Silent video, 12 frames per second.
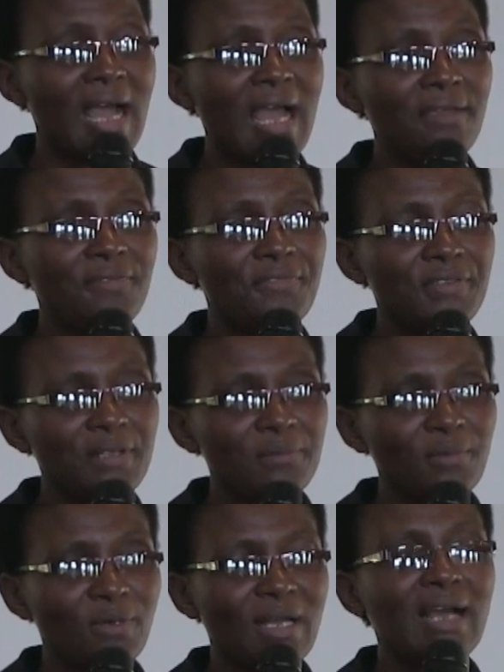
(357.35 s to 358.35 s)
I feel
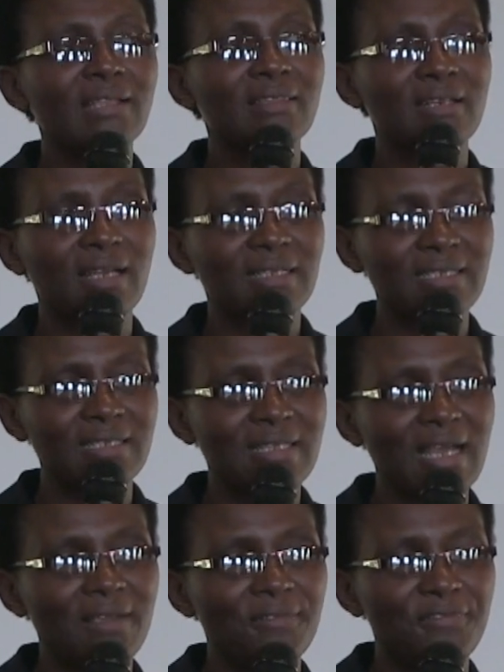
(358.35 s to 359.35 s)
more attracted,
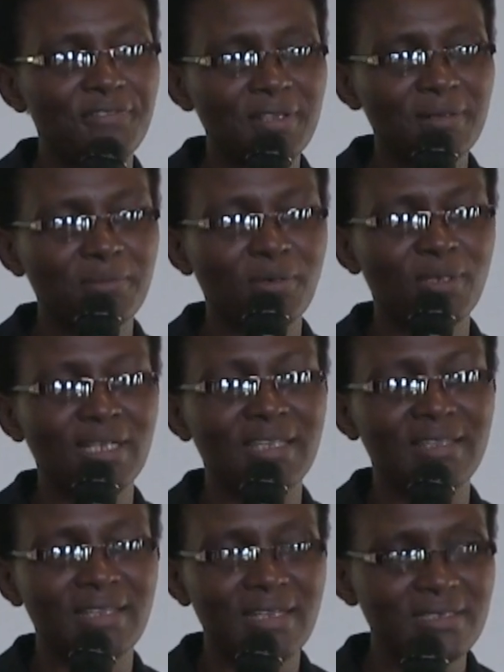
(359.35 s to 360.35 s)
I feel more
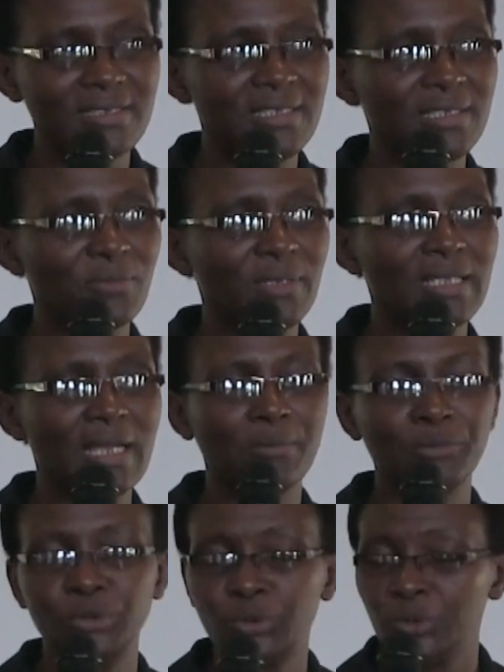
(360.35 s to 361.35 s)
energy when
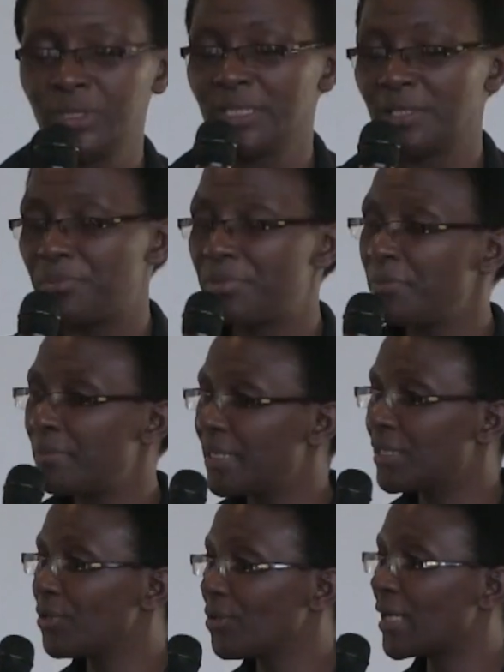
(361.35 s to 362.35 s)
I'm doing
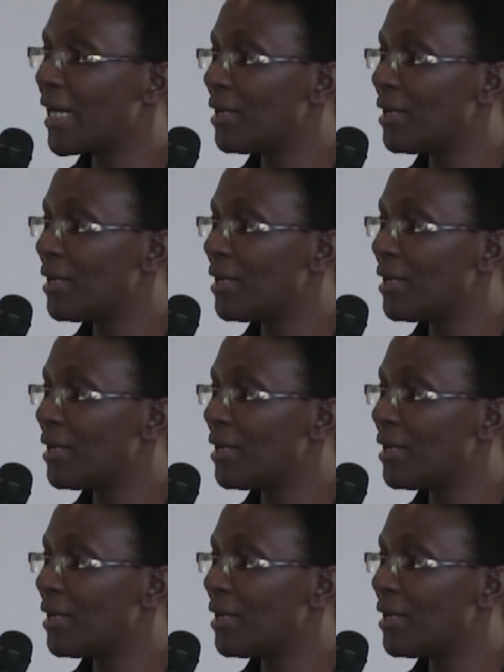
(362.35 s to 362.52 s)
premarital